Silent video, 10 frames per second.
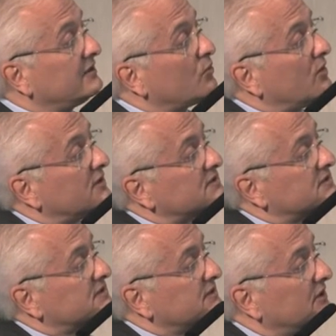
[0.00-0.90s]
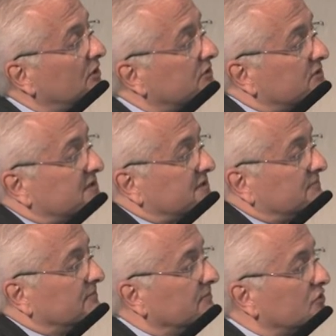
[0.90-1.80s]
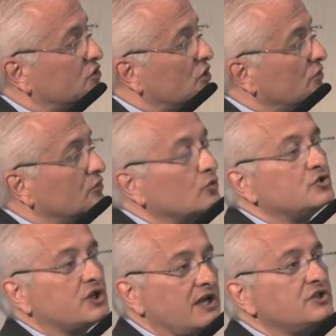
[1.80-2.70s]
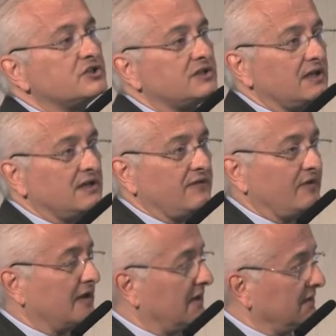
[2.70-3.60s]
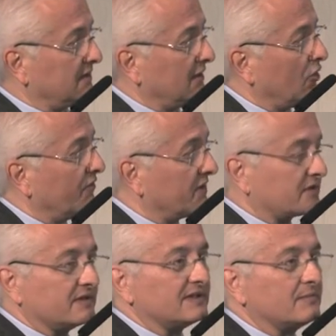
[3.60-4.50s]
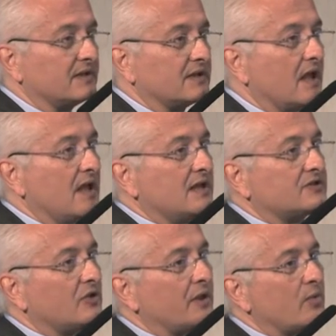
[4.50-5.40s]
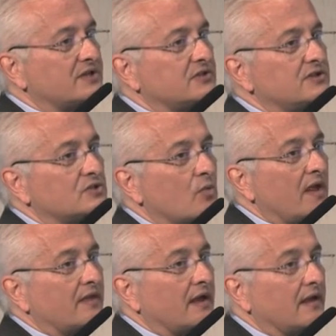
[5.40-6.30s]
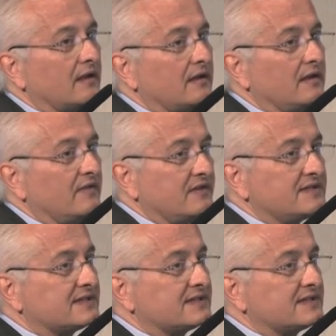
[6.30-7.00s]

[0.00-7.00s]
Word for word: it was not shown to change significantly over treatment. So the question is whether in this